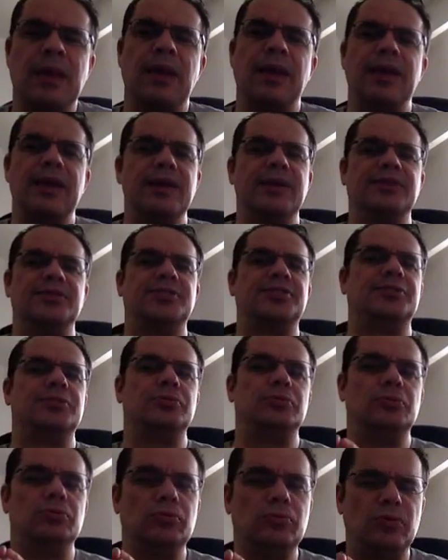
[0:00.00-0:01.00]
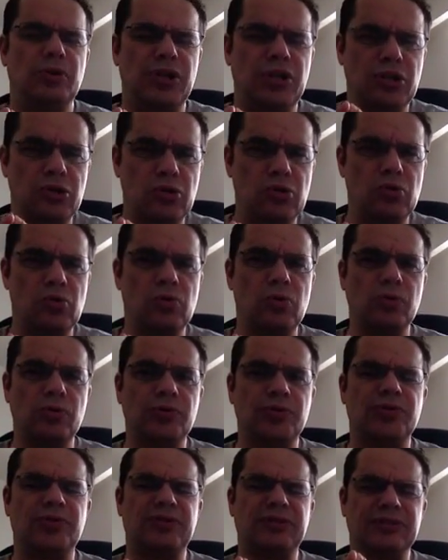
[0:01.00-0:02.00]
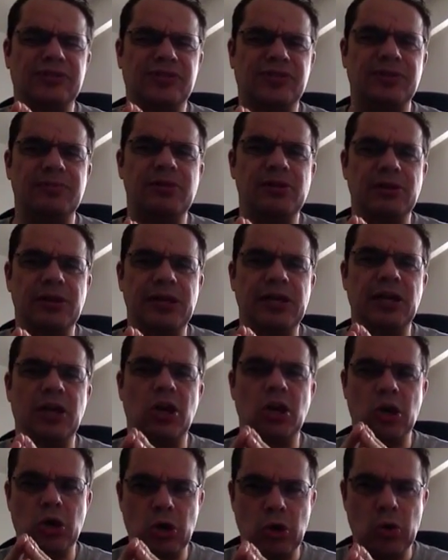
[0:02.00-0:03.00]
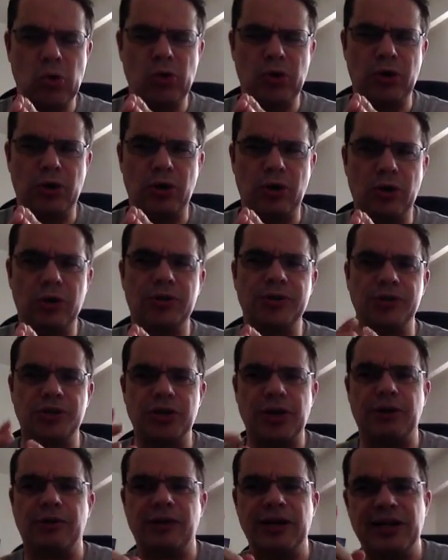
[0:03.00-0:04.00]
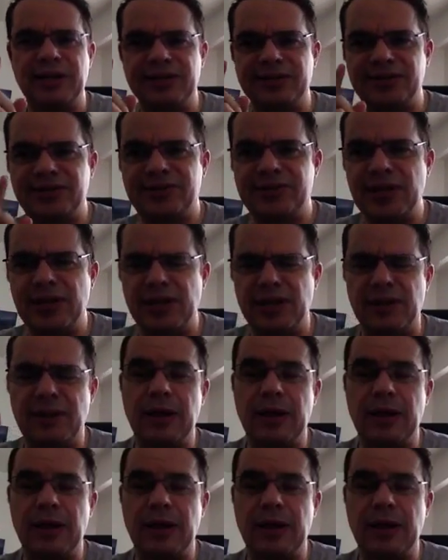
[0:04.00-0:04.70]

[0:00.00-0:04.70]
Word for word: is to use the Simulink coder to generate C.